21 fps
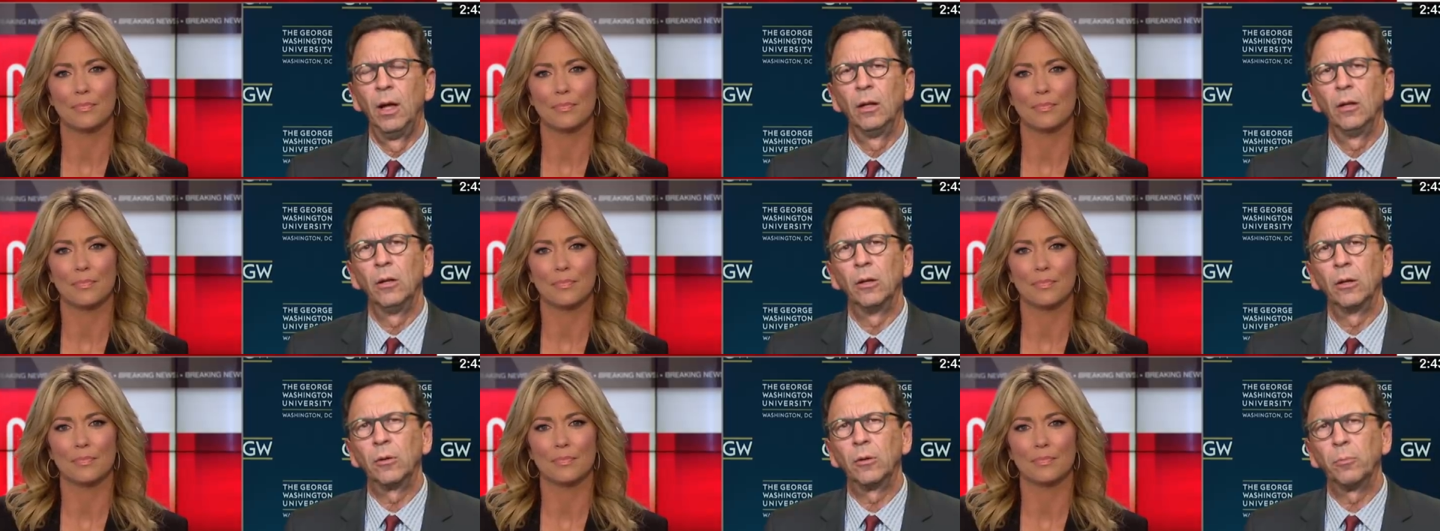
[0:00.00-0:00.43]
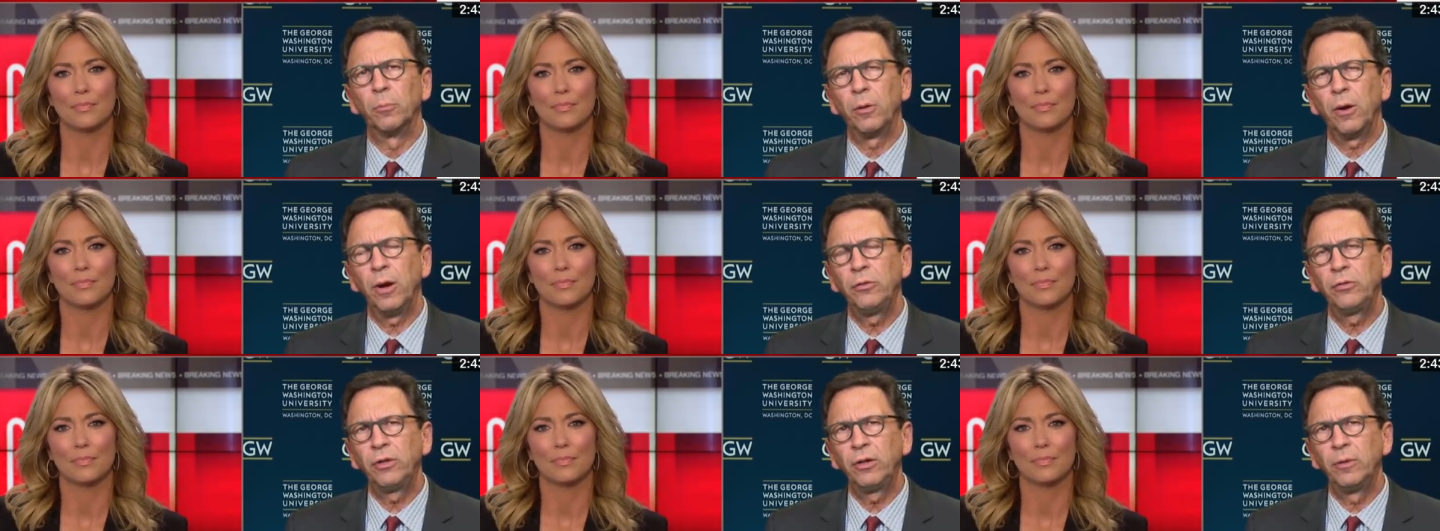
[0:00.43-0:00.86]
Speaker 1: Look, the
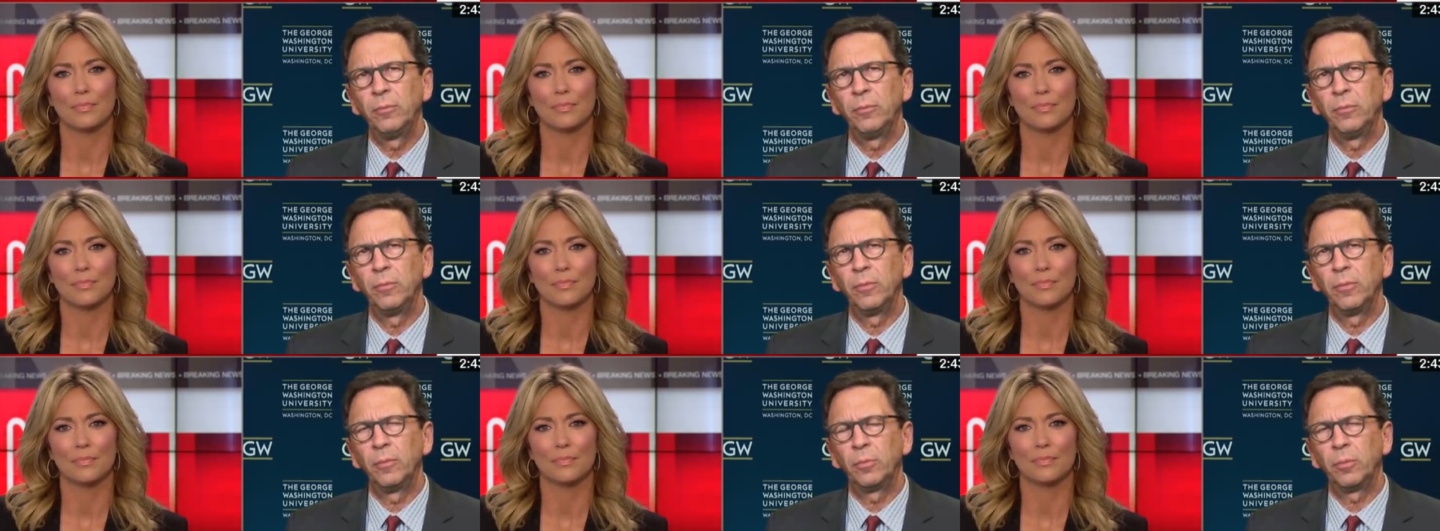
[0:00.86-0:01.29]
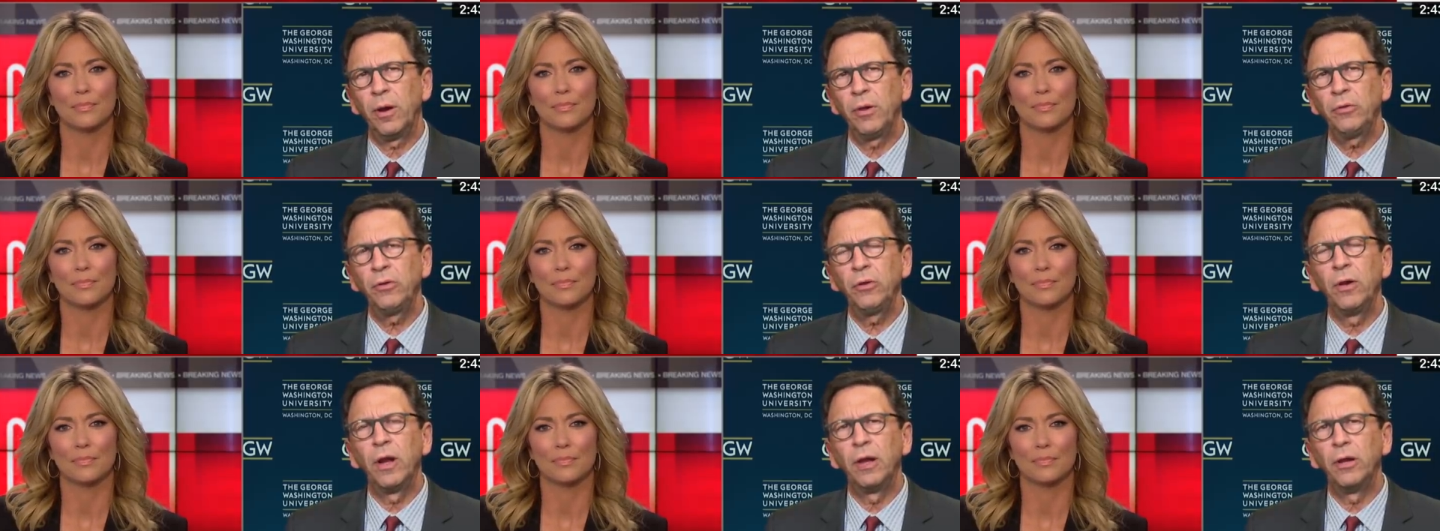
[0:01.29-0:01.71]
President of
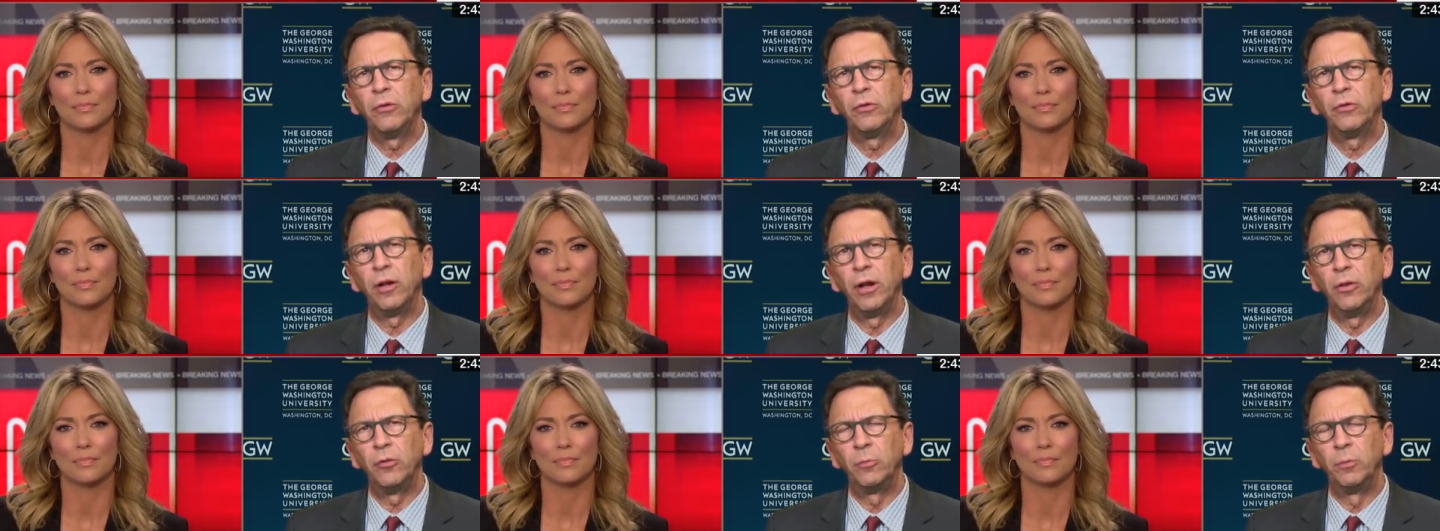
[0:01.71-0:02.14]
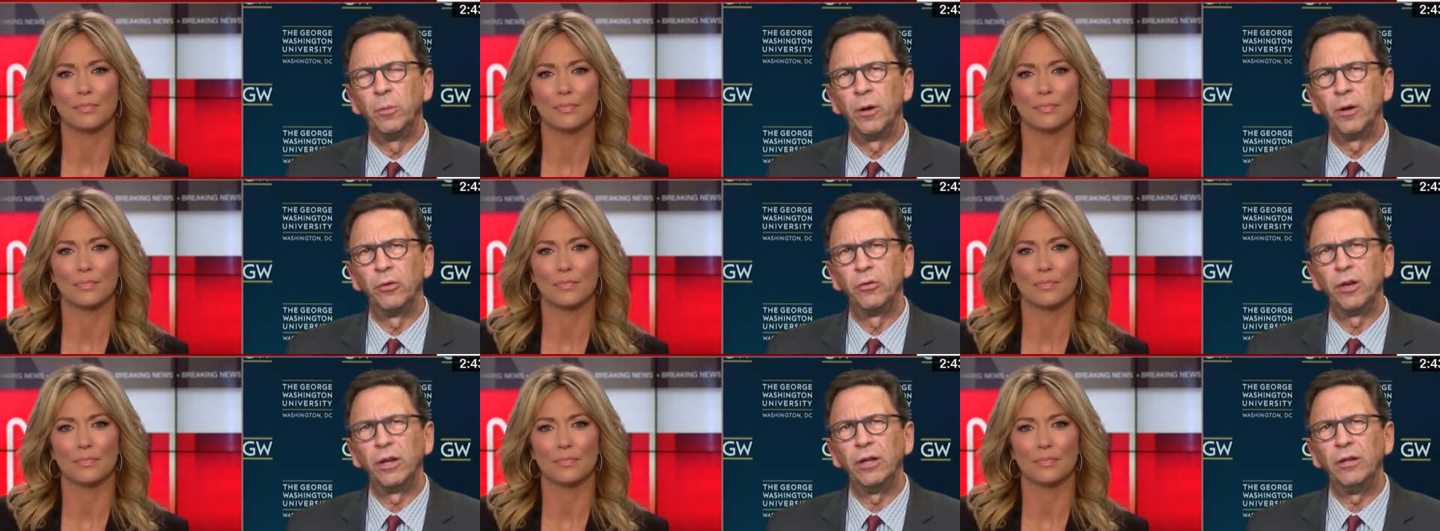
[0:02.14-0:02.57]
the United States
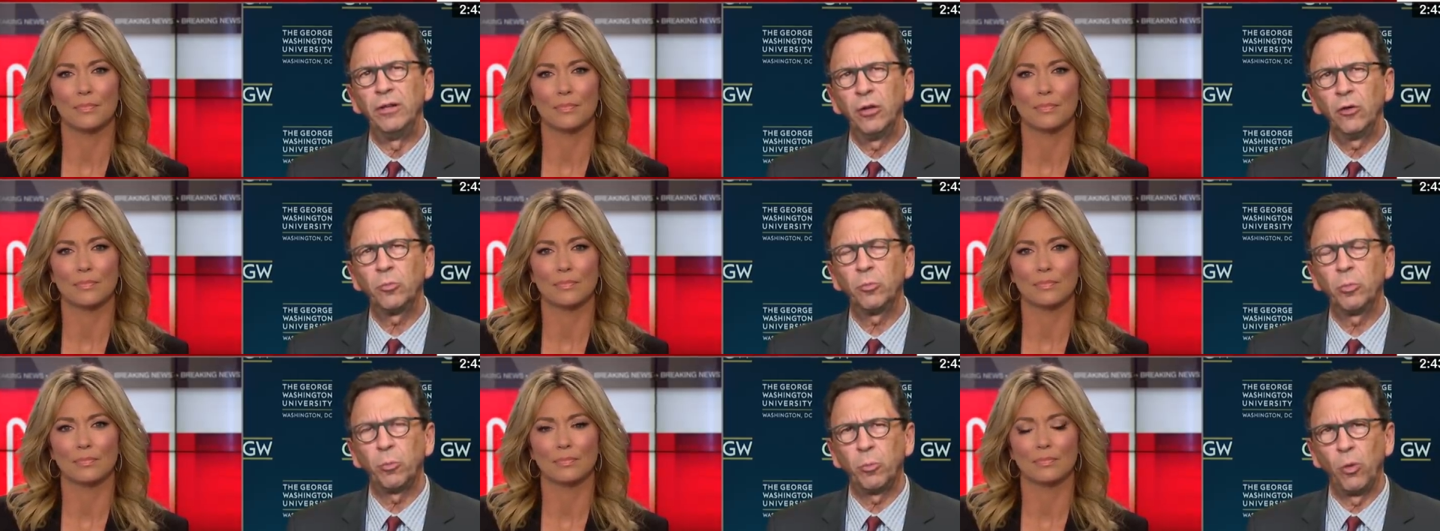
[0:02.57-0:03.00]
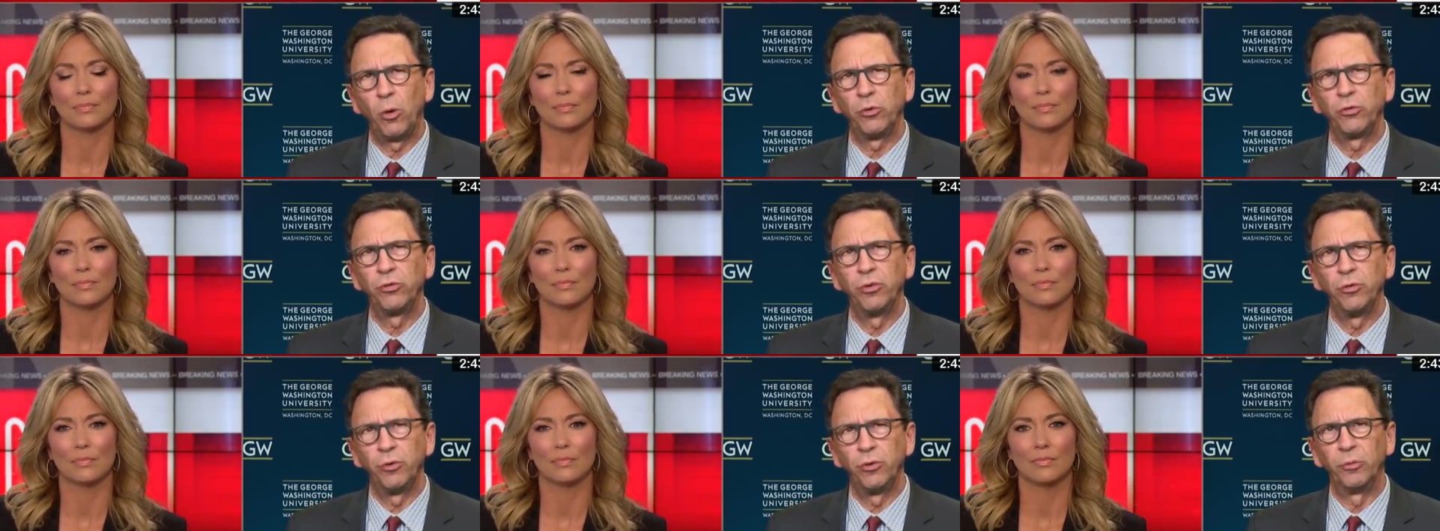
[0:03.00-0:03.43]
bears a
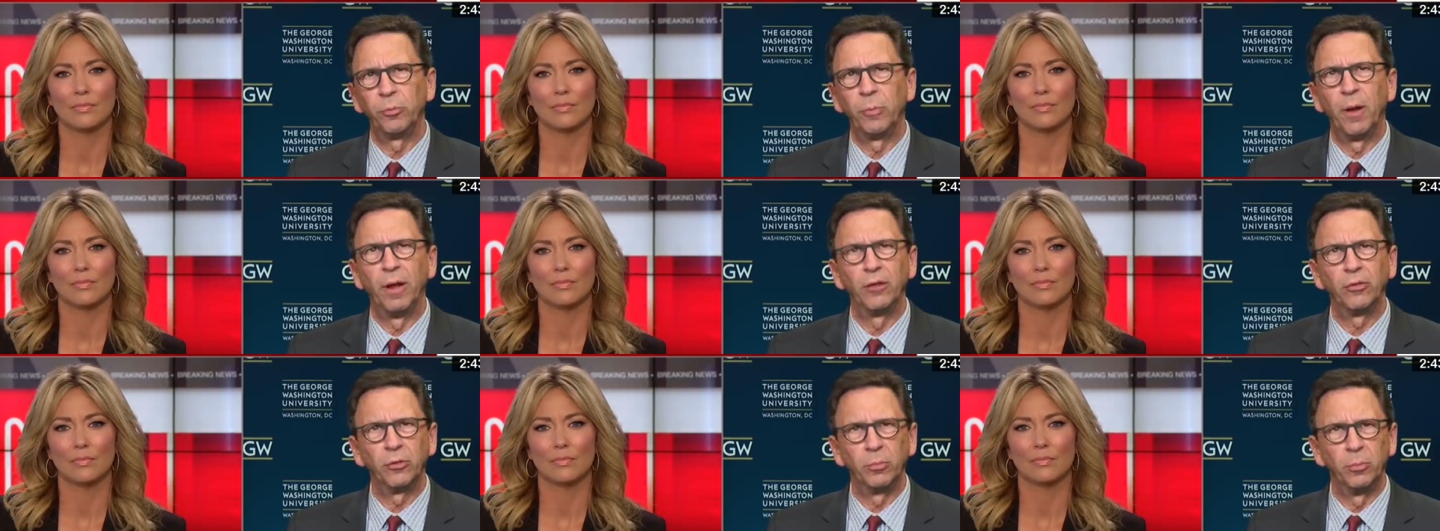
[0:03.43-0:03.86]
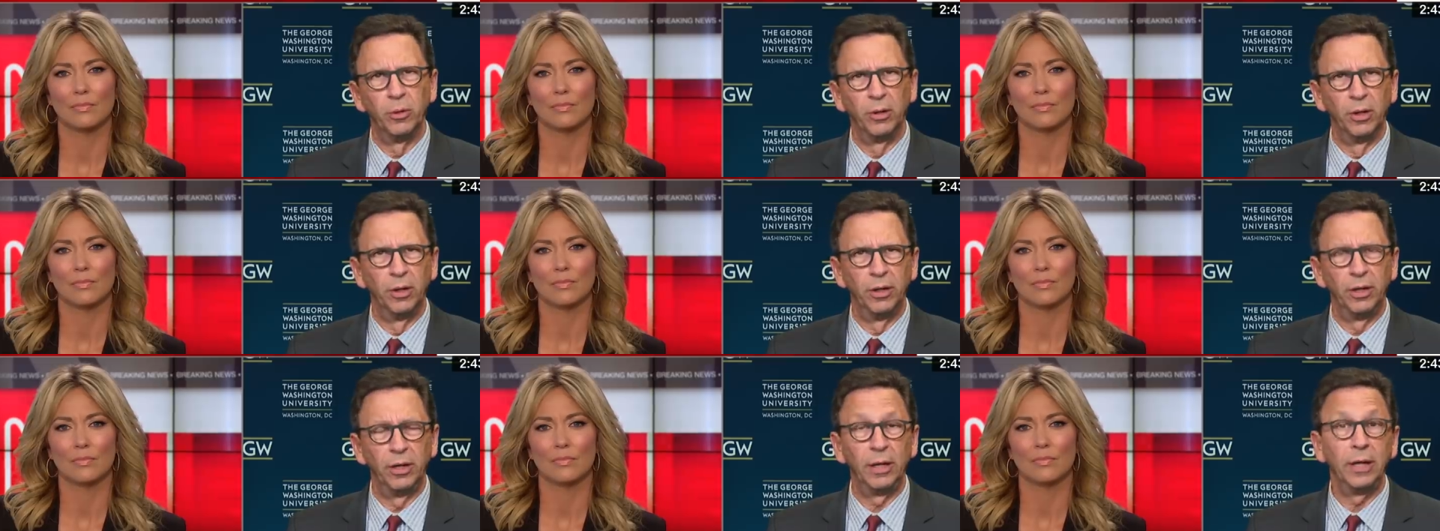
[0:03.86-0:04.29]
disproportionate
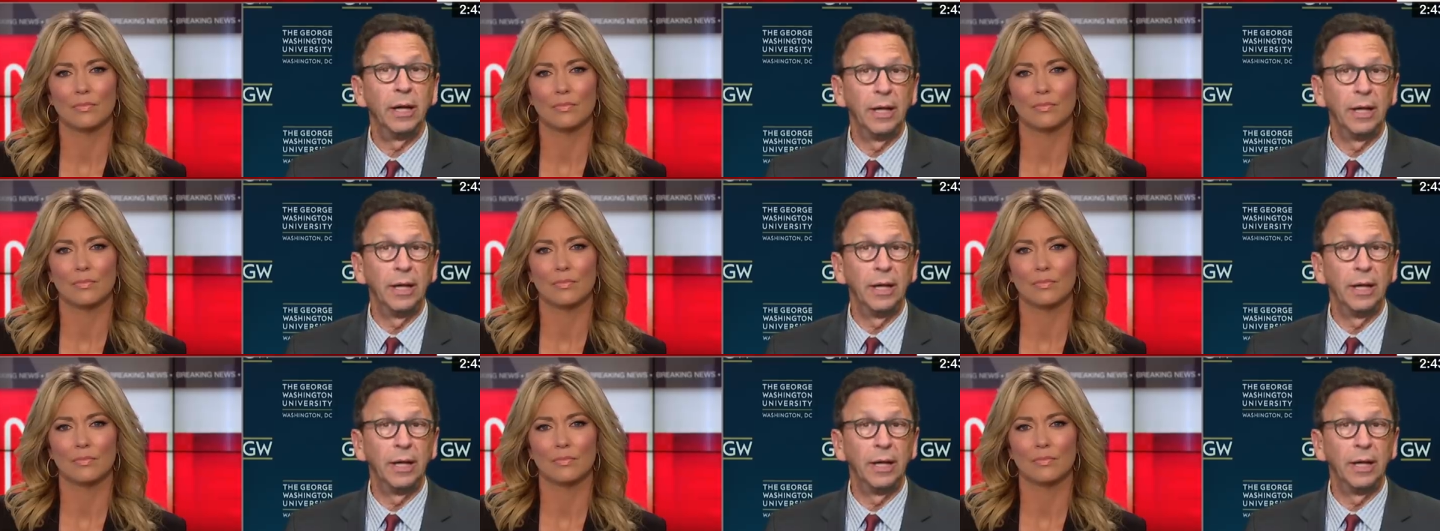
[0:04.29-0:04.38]
responsibility